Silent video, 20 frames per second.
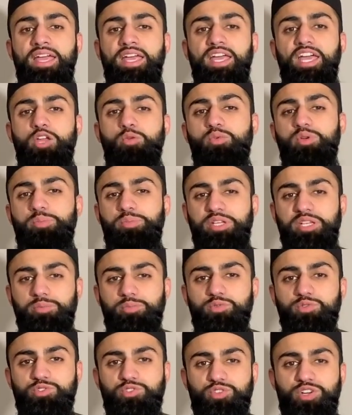And when
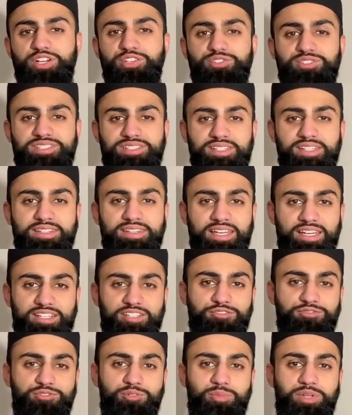people try to seek that
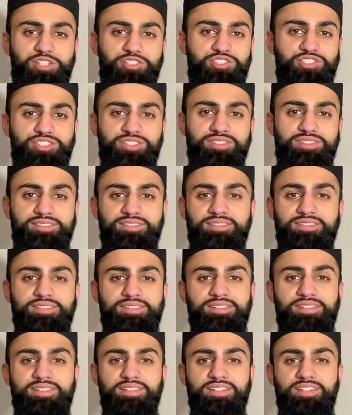information
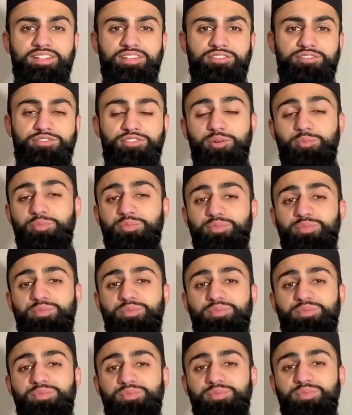from
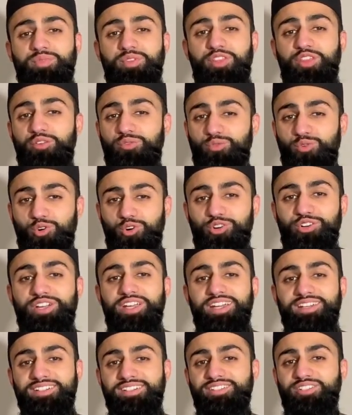the wrong
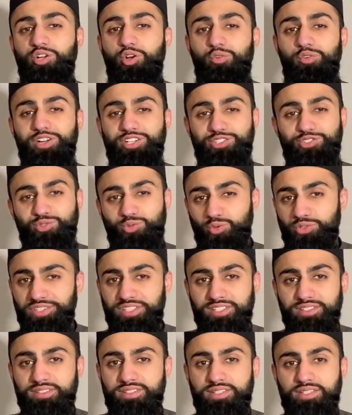and incorrect
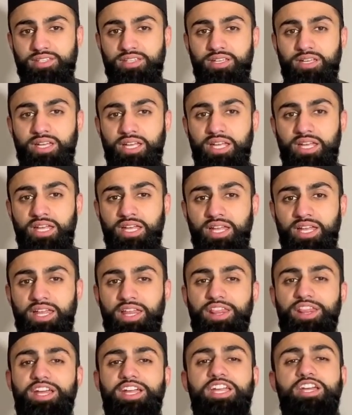sources,
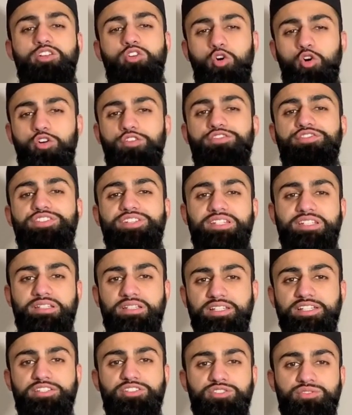that can often
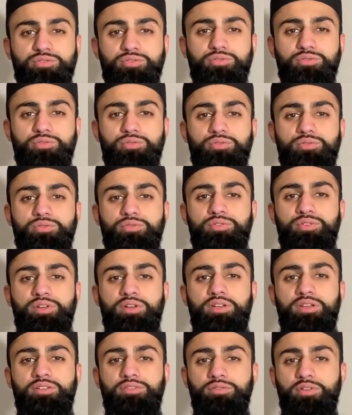lead to
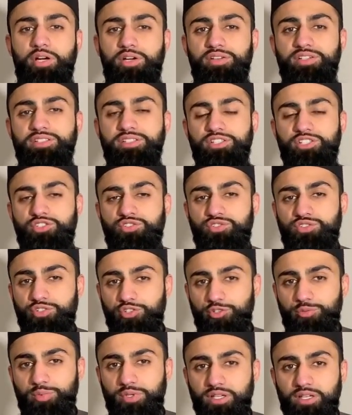very
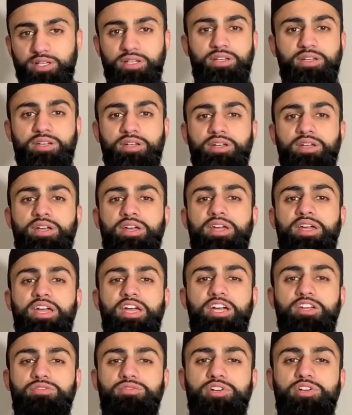disturbing
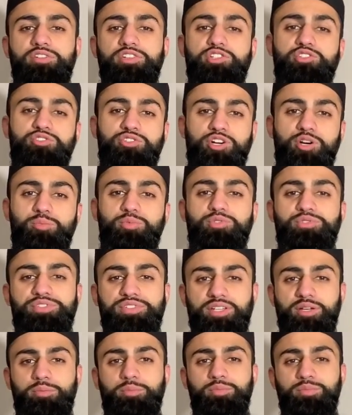and very
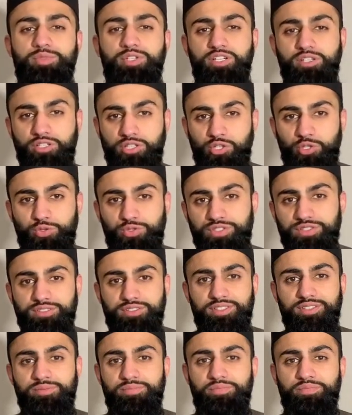troublesome
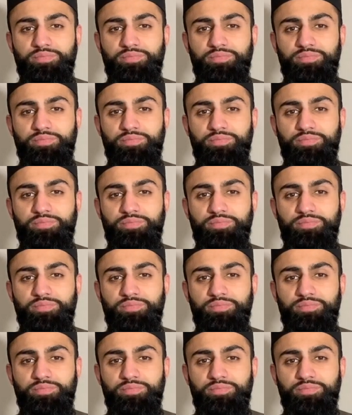conclusions.